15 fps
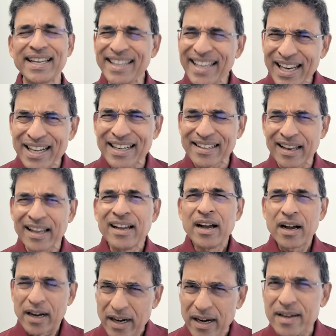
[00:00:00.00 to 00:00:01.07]
I think it
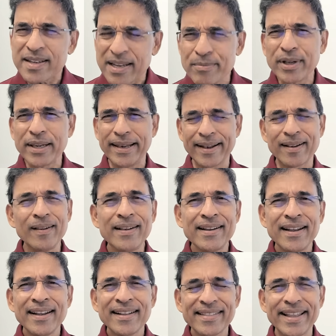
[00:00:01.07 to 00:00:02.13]
hurt him a little
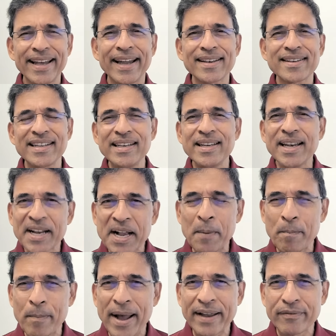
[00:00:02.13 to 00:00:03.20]
that he didn't
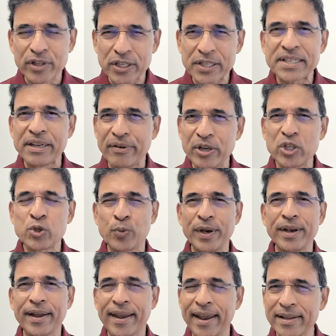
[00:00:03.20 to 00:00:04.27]
come back with a series
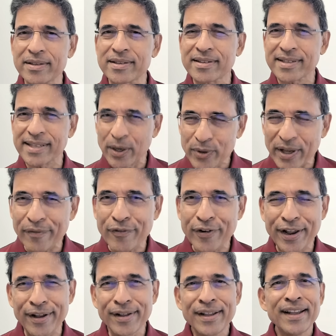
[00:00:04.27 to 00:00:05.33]
win against South
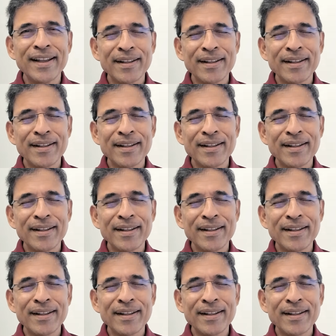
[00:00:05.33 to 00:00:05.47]
Africa.